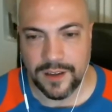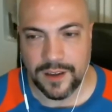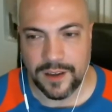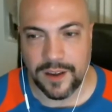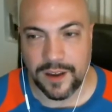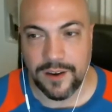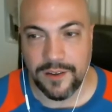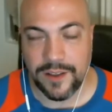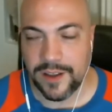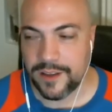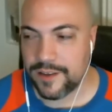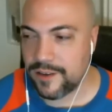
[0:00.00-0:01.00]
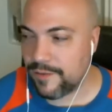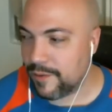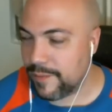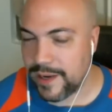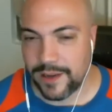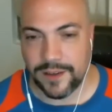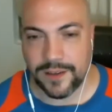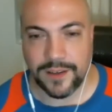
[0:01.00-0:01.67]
I, I know the answer for me.